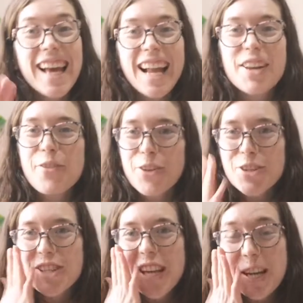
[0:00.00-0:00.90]
Hello
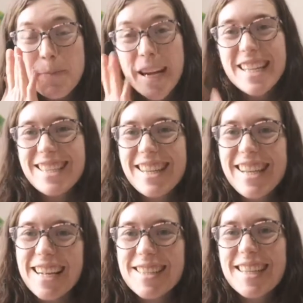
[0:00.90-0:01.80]
Flosstube, it's
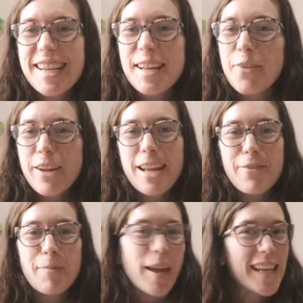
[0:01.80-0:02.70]
Natalie, Love It, Live
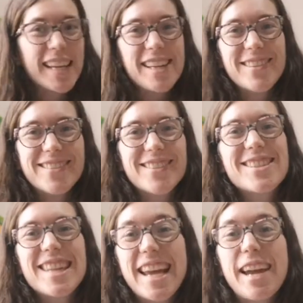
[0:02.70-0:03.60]
It, Make It
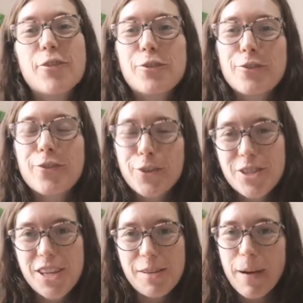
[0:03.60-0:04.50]
Yours here on
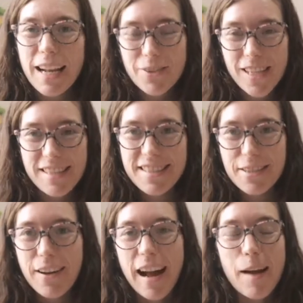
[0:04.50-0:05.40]
Flosstube and on
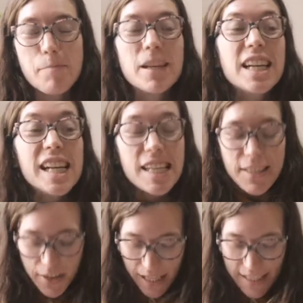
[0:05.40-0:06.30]
Instagram.
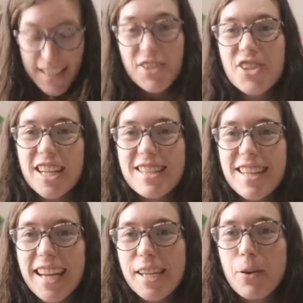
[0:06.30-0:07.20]
So this is just
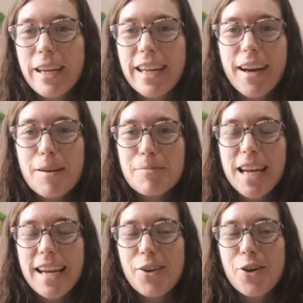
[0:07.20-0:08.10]
a quick
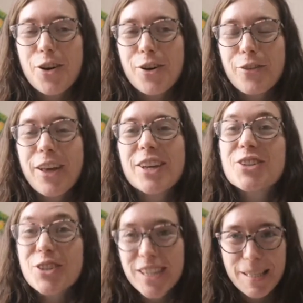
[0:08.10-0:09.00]
update of
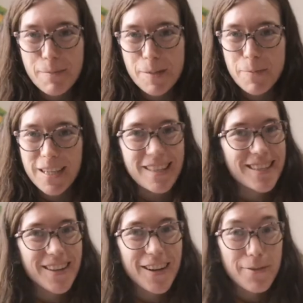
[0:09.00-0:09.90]
Christmas
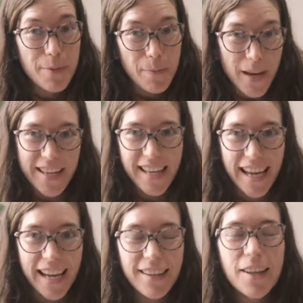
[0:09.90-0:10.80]
presents that I have been
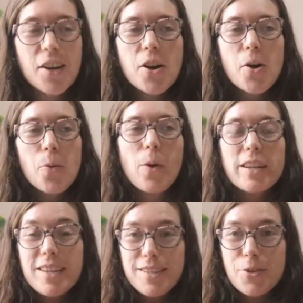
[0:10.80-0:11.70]
making.
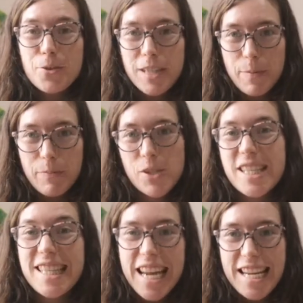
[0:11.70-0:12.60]
One has already been
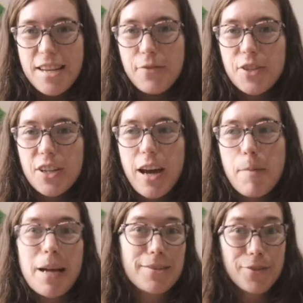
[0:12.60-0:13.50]
received
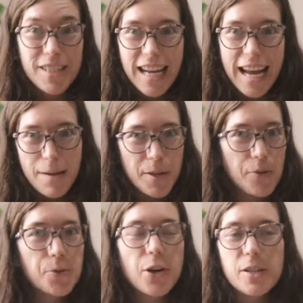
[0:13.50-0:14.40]
as of today, but
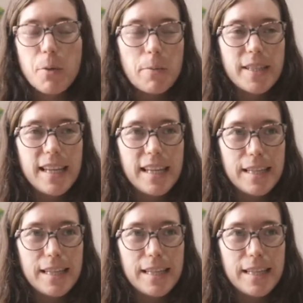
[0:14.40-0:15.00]
you guys won't be seeing